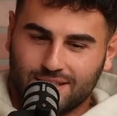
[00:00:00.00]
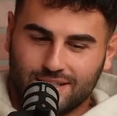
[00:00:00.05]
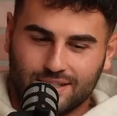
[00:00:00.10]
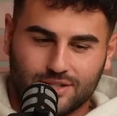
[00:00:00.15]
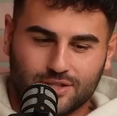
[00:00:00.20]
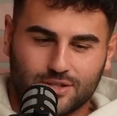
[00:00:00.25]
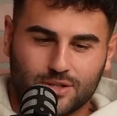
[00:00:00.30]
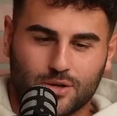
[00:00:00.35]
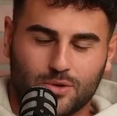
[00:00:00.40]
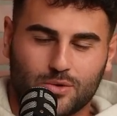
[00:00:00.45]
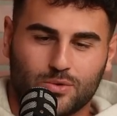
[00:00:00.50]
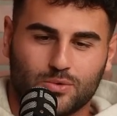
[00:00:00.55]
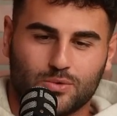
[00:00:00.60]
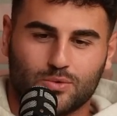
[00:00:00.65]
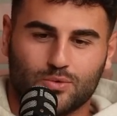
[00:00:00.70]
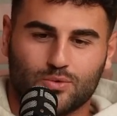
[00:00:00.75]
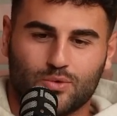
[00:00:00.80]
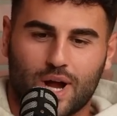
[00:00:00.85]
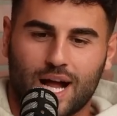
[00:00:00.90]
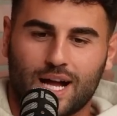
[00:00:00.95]
So
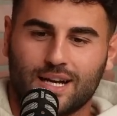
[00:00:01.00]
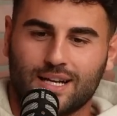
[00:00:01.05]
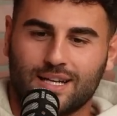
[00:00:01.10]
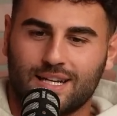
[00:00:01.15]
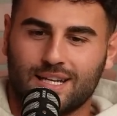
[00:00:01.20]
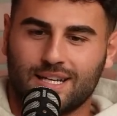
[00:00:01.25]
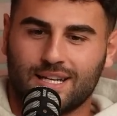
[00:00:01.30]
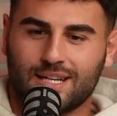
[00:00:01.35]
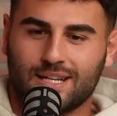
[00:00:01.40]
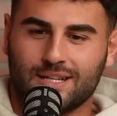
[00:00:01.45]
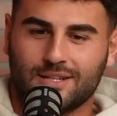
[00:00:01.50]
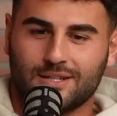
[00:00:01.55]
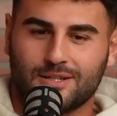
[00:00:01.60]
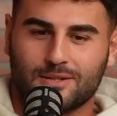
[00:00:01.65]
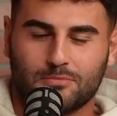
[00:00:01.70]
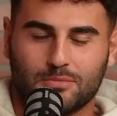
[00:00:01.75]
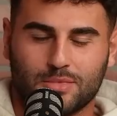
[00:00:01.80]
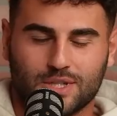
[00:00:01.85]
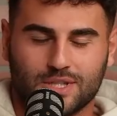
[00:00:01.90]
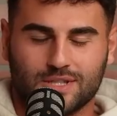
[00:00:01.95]
Ragaini.
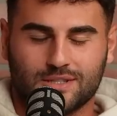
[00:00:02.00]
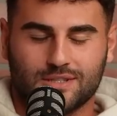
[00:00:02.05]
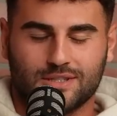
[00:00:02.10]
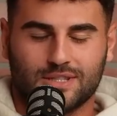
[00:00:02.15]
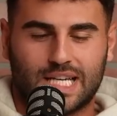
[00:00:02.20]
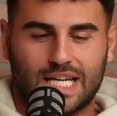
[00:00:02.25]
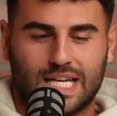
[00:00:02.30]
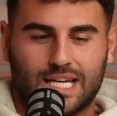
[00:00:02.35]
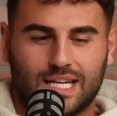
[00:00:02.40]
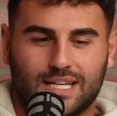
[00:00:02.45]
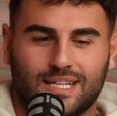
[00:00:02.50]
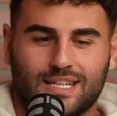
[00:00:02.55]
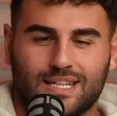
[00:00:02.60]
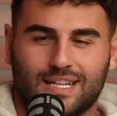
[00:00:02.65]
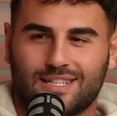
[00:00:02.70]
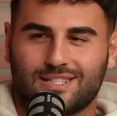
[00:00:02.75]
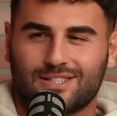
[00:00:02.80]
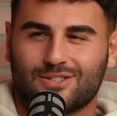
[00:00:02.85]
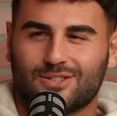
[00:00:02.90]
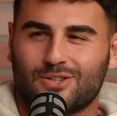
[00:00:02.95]
But
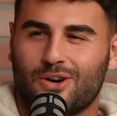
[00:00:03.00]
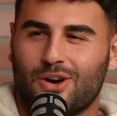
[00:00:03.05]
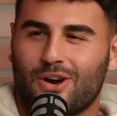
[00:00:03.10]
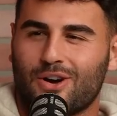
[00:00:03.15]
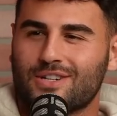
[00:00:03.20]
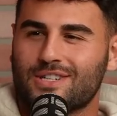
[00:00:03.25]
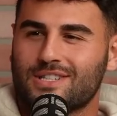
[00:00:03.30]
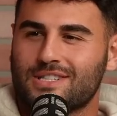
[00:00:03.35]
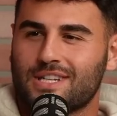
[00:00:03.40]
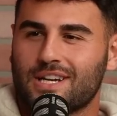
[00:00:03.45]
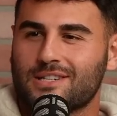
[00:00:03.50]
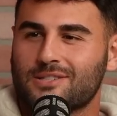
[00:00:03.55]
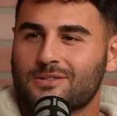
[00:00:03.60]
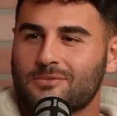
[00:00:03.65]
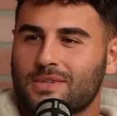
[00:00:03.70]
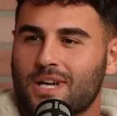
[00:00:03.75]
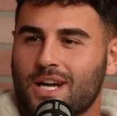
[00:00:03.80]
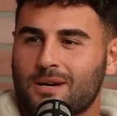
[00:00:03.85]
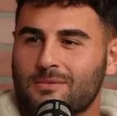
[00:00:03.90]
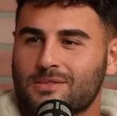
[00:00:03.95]
it's a little hard to say
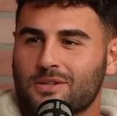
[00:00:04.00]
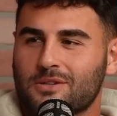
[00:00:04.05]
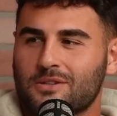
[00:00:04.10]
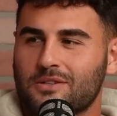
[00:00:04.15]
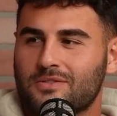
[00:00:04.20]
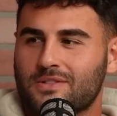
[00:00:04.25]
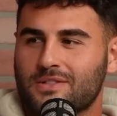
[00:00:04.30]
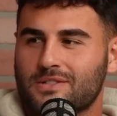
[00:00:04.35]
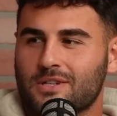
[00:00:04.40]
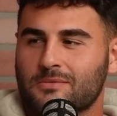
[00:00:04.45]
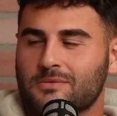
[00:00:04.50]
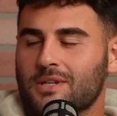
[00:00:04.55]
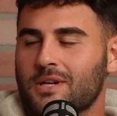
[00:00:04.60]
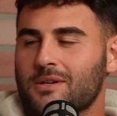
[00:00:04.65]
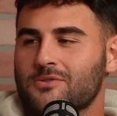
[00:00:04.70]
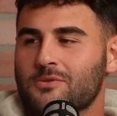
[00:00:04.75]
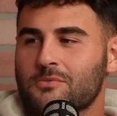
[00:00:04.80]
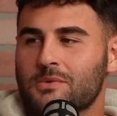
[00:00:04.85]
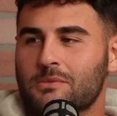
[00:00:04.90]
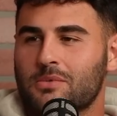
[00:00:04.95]
sometimes. So even sometimes
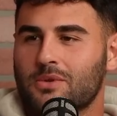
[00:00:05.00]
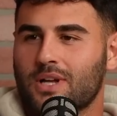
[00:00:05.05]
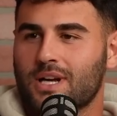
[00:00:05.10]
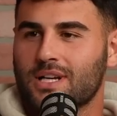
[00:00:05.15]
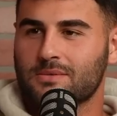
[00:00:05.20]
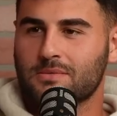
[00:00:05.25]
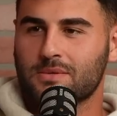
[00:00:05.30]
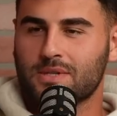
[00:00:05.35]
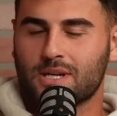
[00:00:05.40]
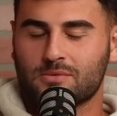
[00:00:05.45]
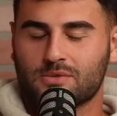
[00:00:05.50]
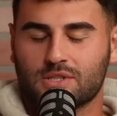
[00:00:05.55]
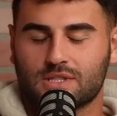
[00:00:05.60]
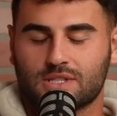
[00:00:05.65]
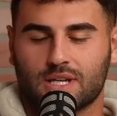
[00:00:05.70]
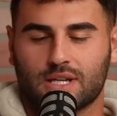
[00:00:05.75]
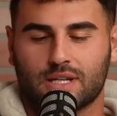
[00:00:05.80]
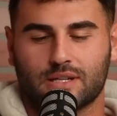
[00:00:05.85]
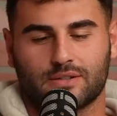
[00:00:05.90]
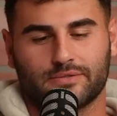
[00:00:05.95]
when people ask me, I'm just
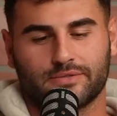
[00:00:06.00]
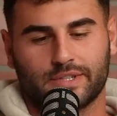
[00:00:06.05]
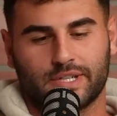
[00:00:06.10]
like,